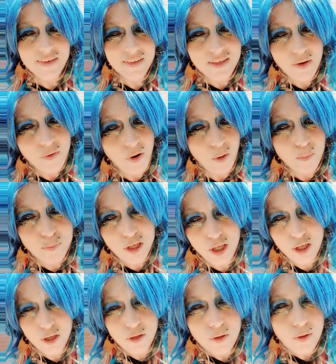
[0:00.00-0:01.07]
You're all
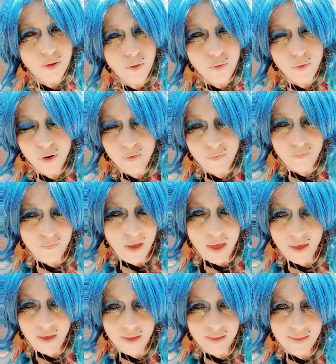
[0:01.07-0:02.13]

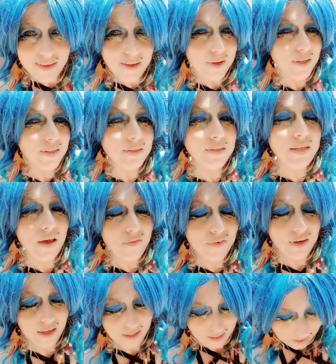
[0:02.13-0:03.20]
beautiful. Definitely.